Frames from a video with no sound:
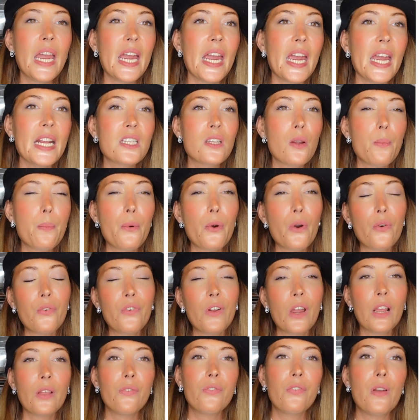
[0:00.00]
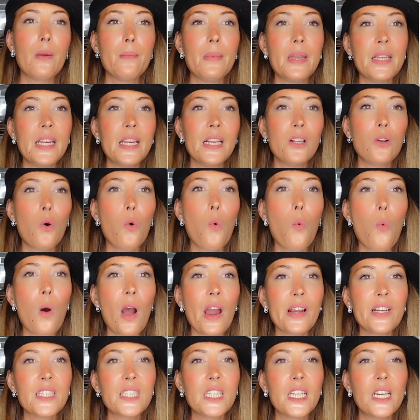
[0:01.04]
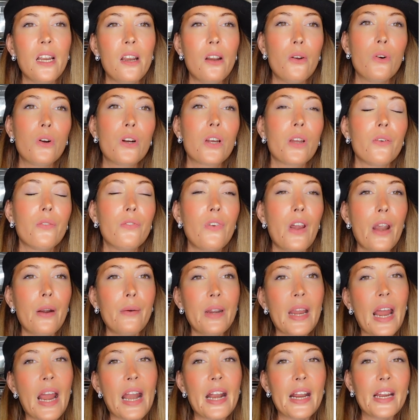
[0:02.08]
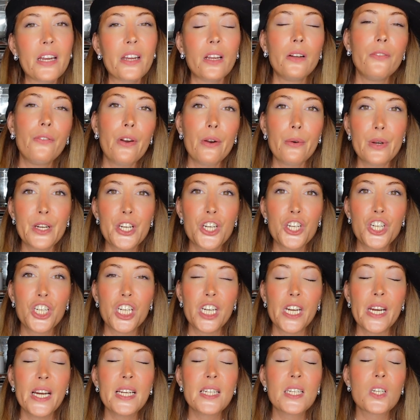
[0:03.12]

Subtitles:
it's a perfect feminine whitey look, very elegant, very chic.